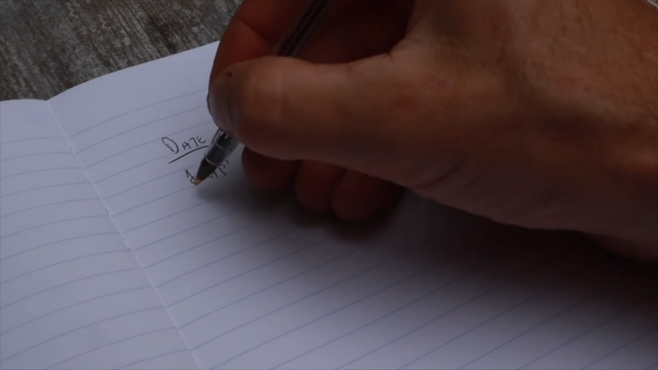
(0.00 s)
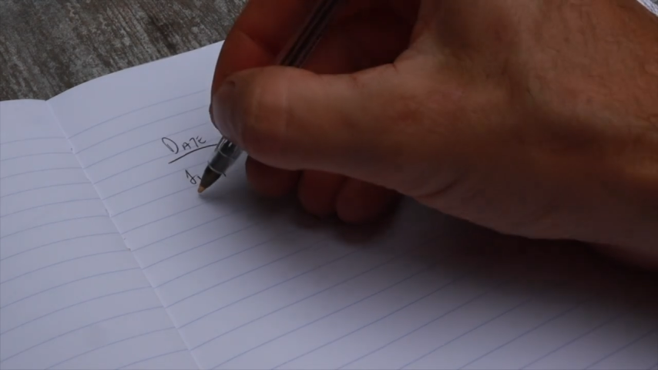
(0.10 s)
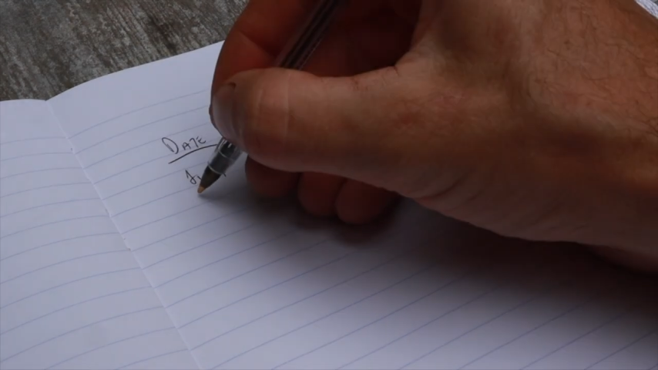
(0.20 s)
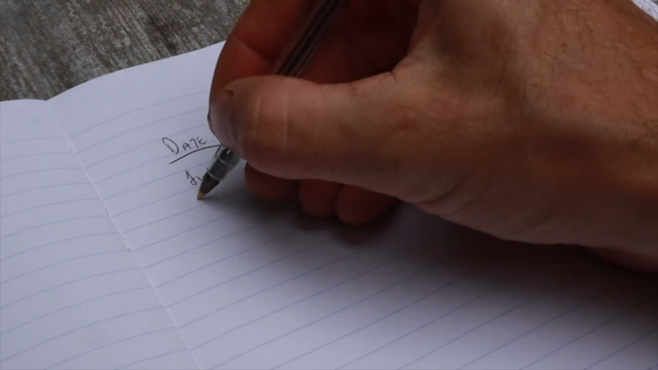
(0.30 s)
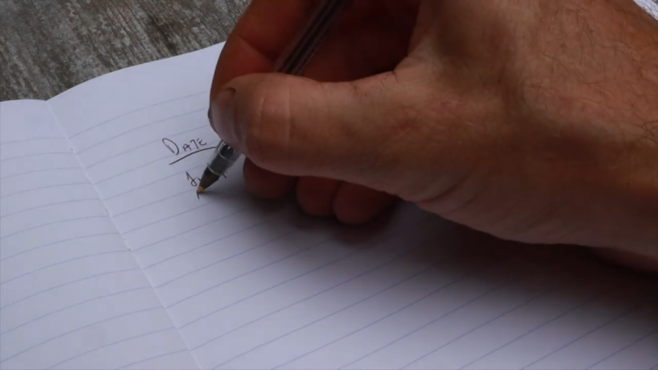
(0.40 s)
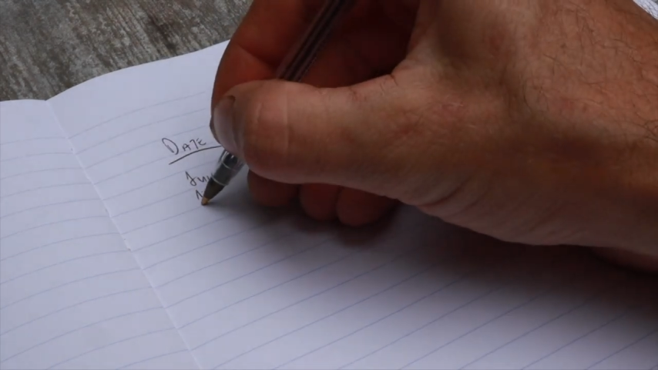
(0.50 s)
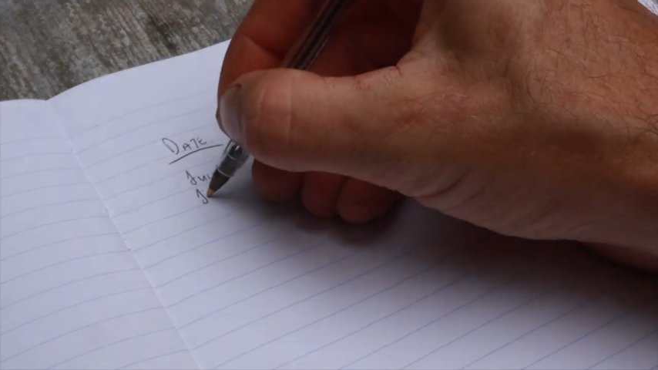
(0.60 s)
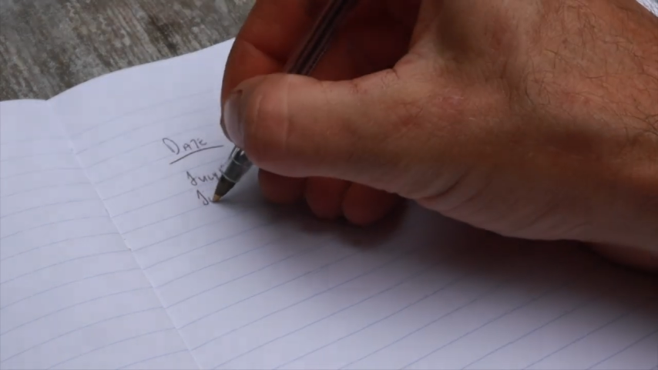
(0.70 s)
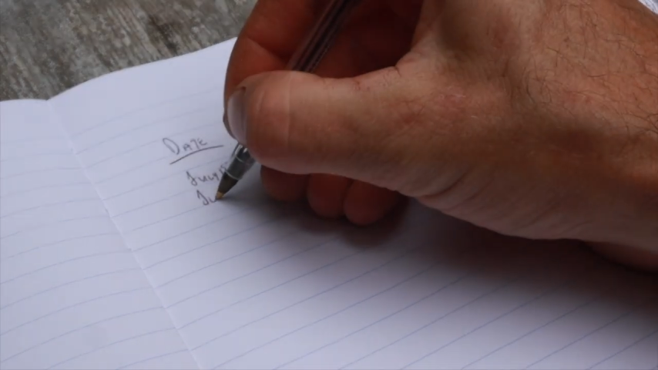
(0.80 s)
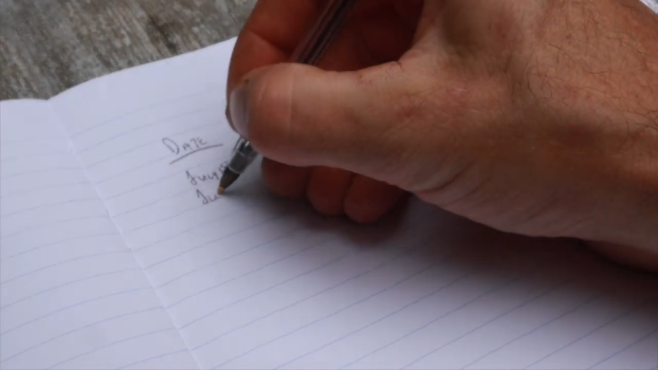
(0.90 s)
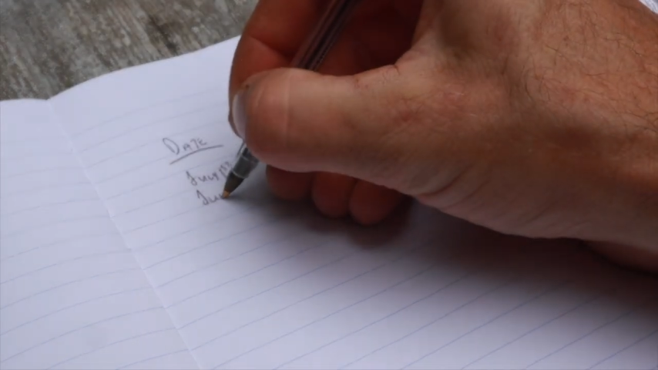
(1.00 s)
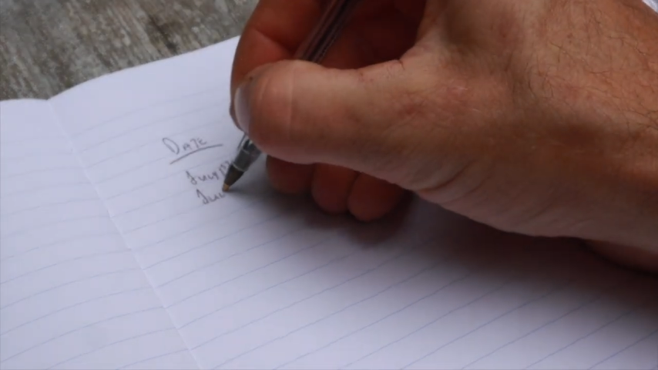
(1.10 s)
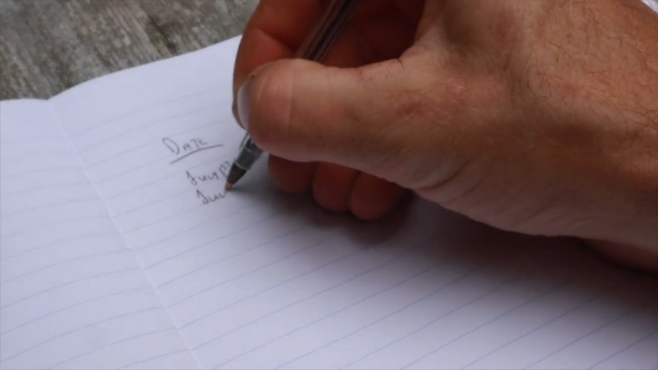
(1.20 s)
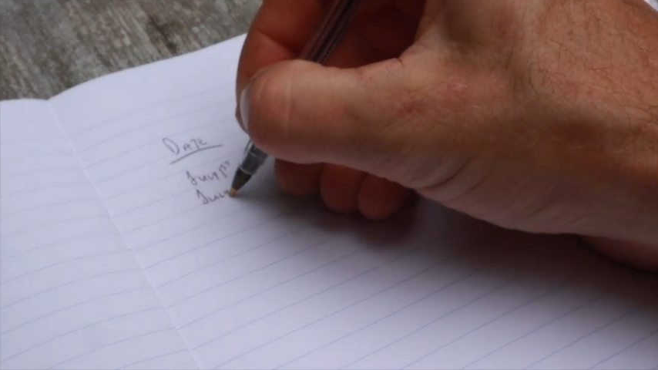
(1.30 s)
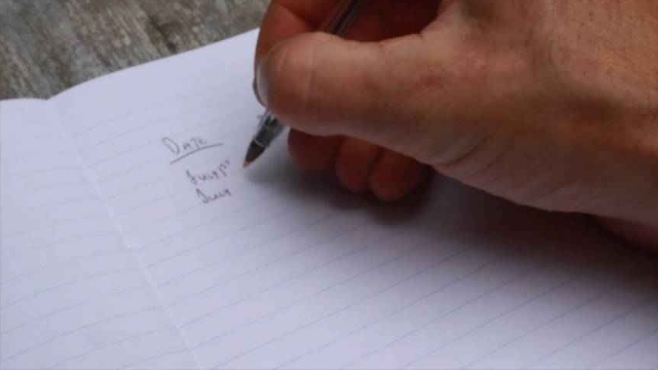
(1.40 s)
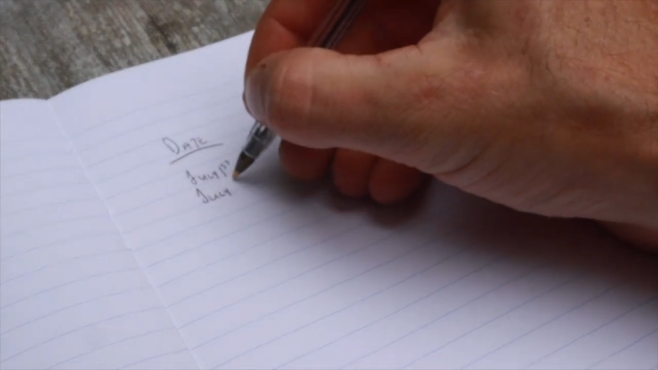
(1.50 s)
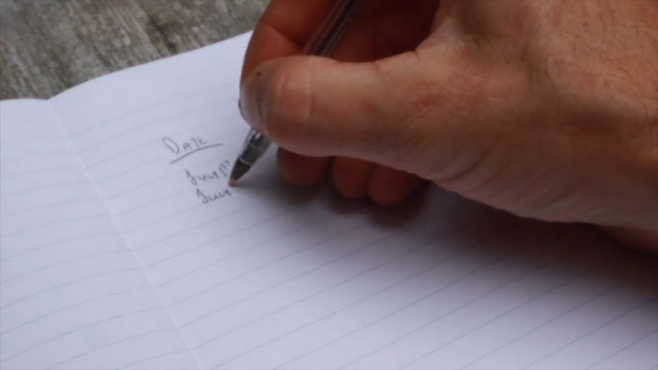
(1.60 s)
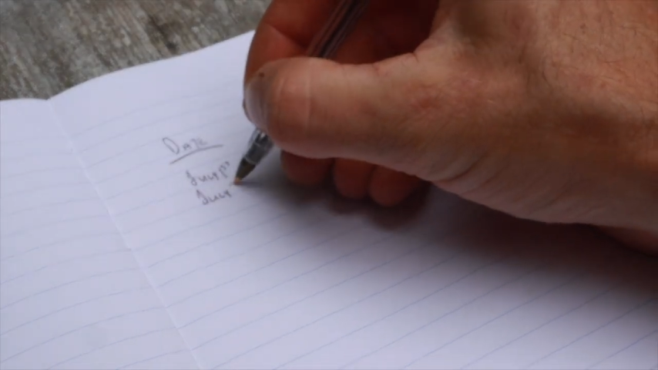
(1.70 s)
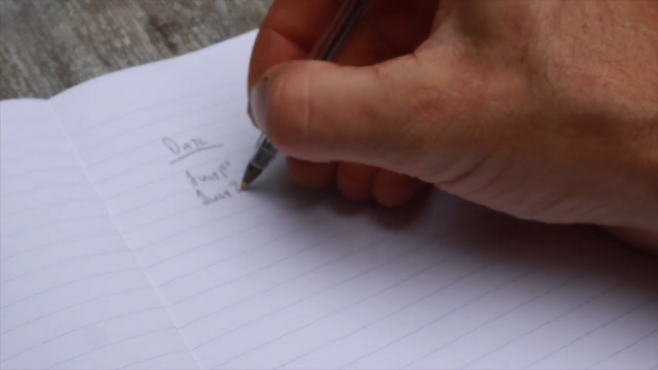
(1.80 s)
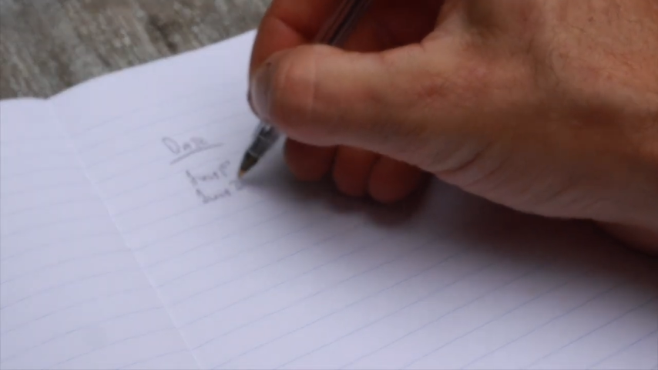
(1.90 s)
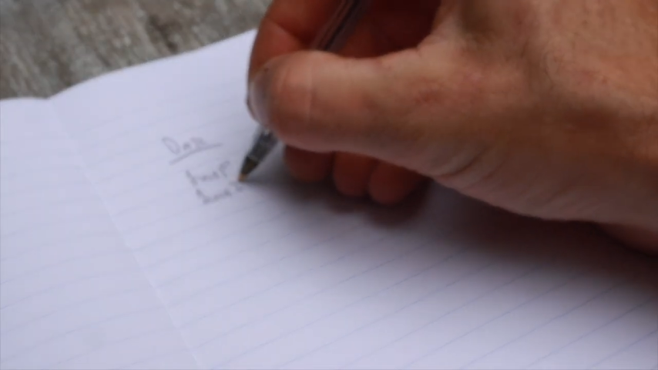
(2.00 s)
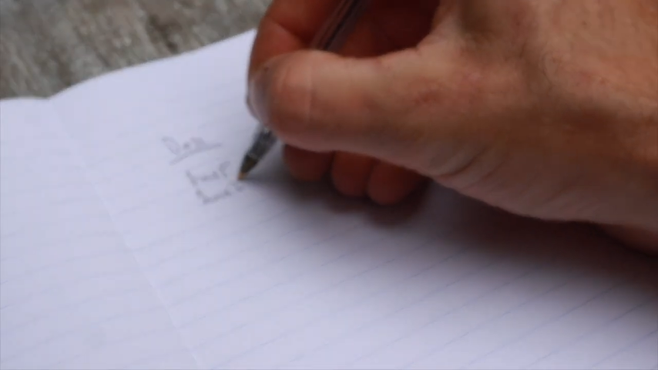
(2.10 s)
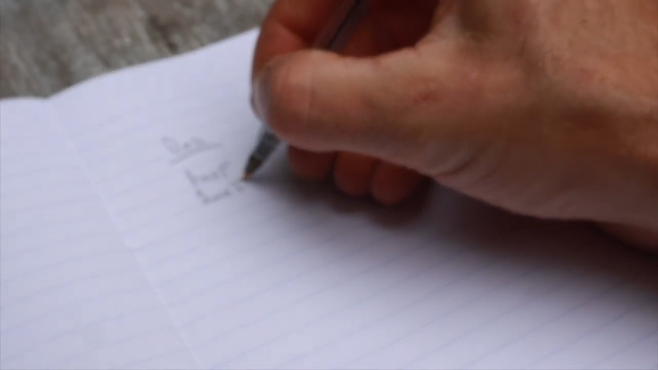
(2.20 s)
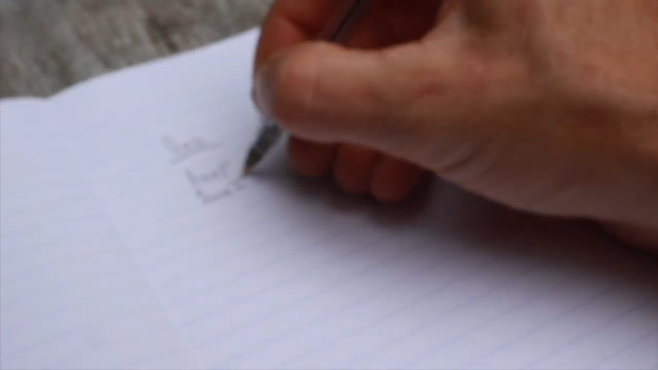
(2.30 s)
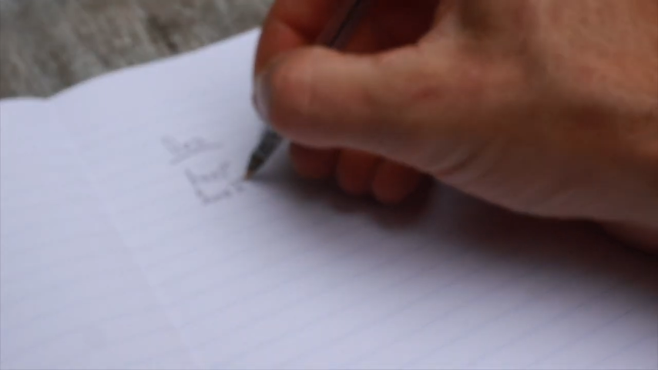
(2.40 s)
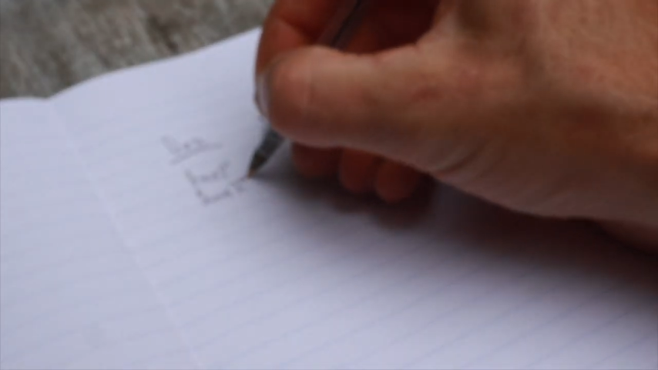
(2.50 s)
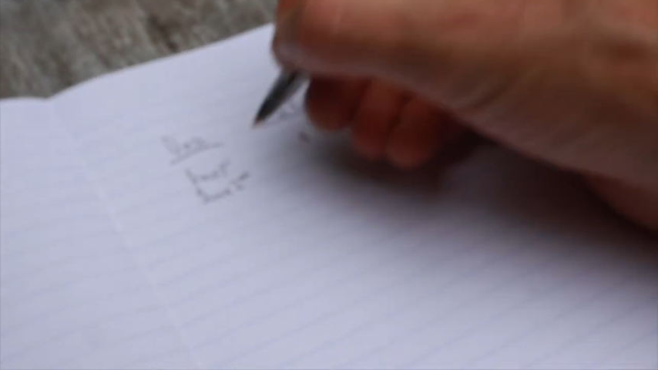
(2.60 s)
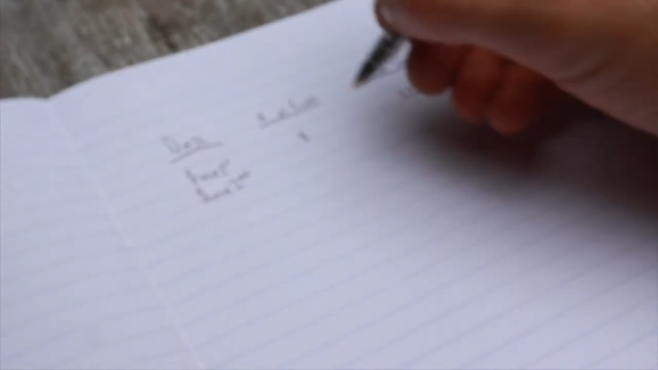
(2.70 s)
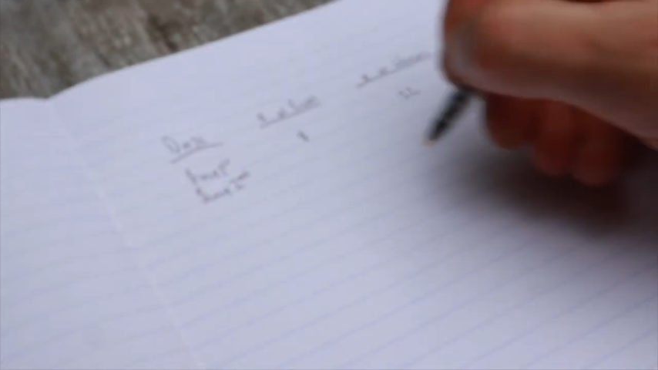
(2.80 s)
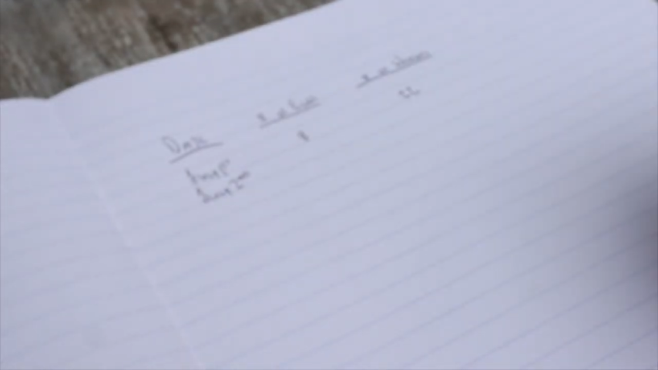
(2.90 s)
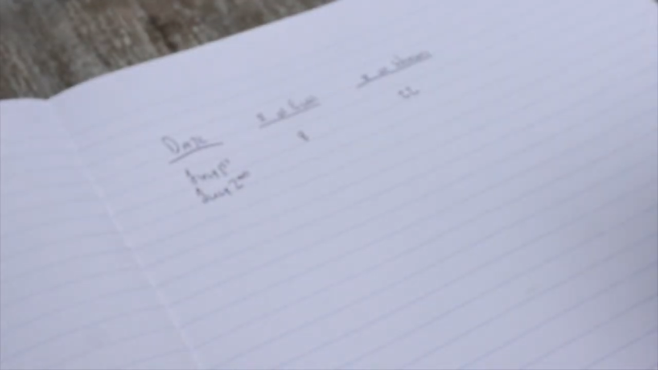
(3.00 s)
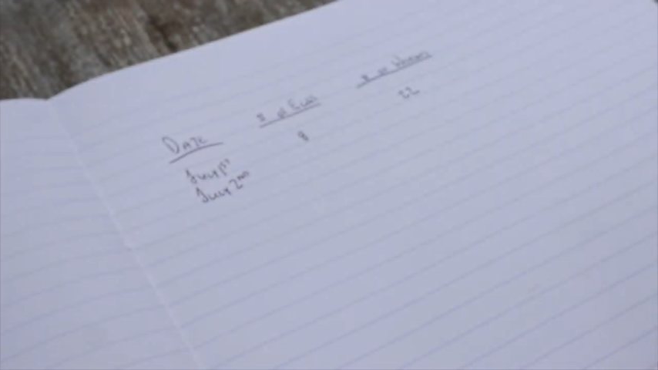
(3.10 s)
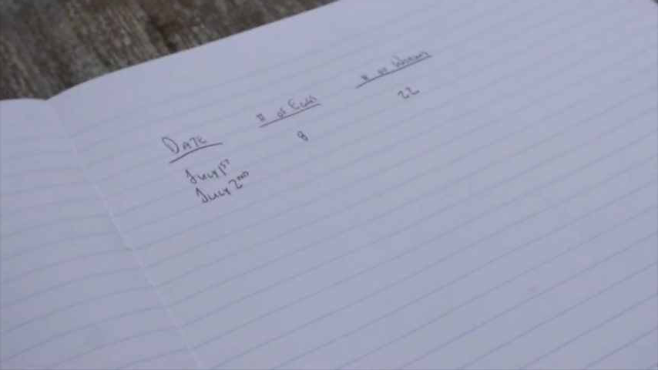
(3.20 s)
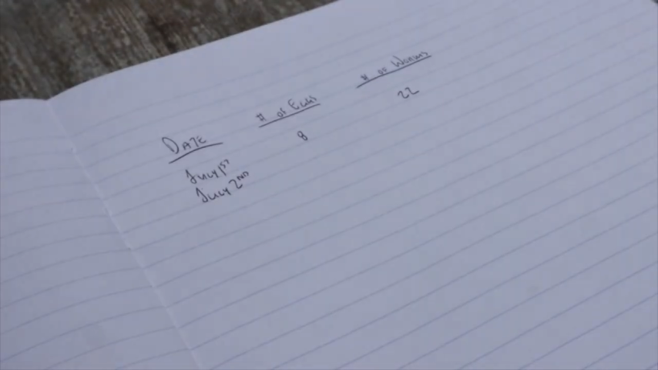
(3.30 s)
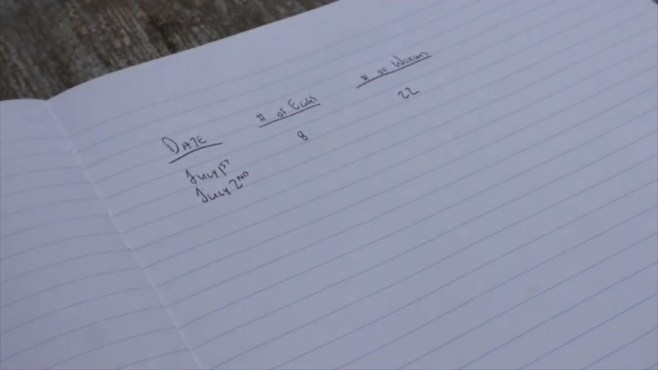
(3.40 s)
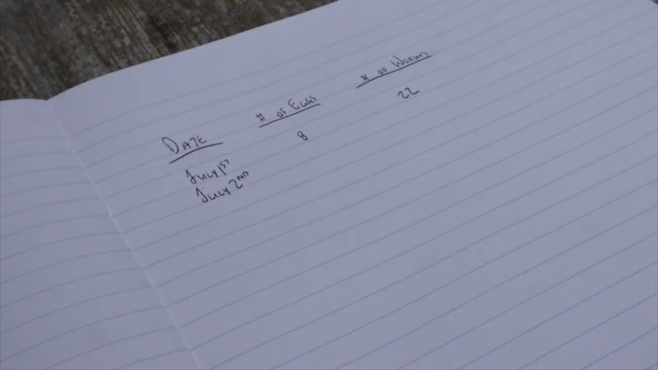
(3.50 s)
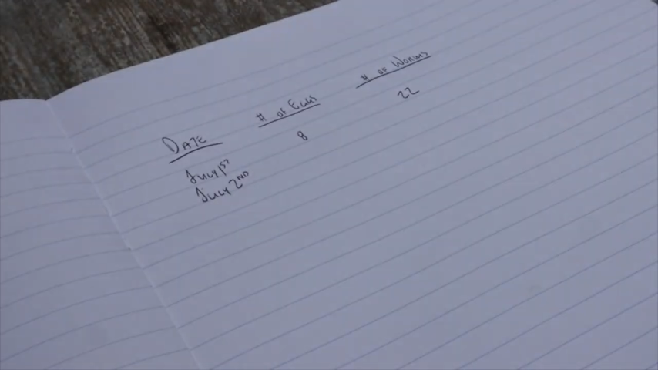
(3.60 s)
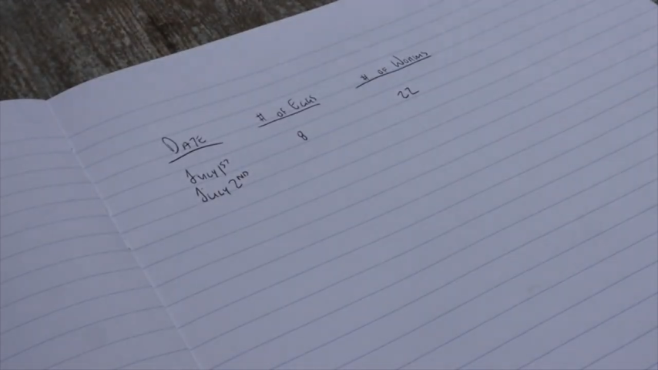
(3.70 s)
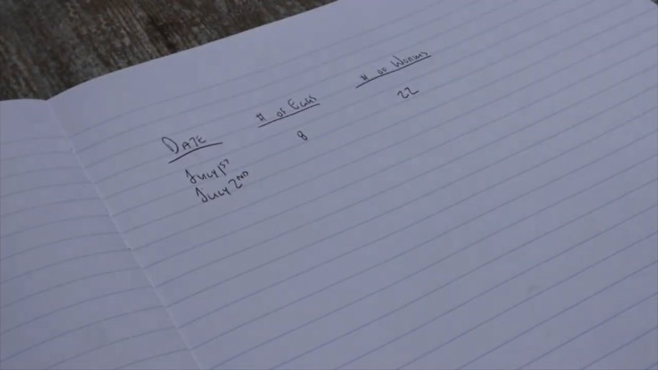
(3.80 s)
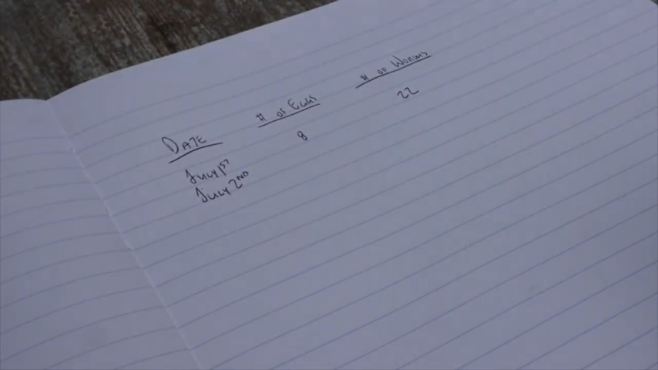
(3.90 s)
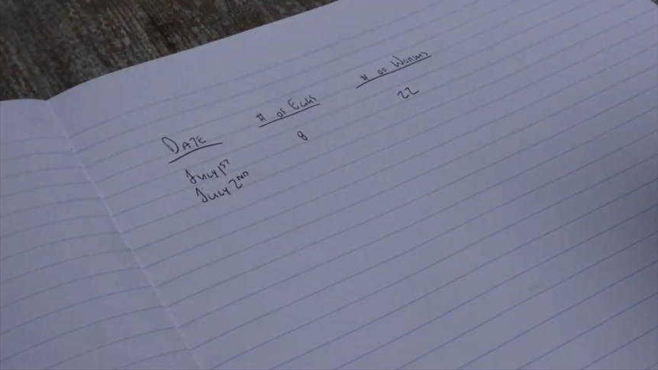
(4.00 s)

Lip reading: Nobody's mouth can be seen.